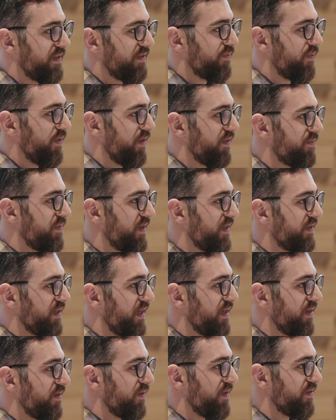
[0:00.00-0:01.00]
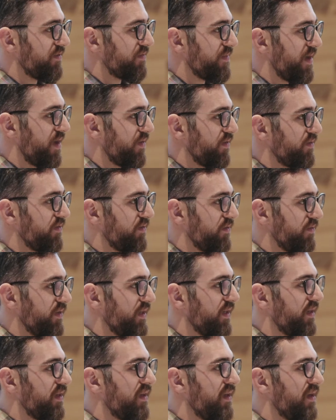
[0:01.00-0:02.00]
That's one of the big takeaways about
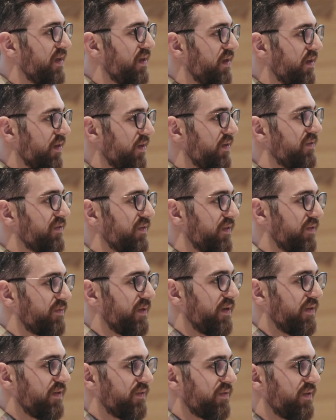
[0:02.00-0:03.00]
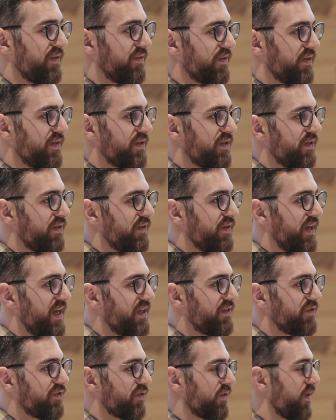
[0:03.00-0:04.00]
doing user experience research. You
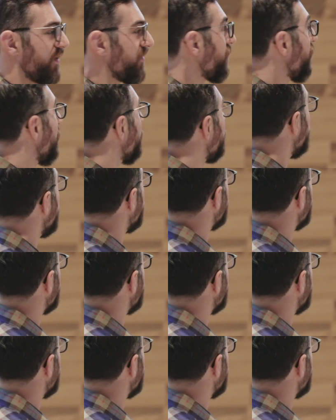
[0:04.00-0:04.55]
can't trust what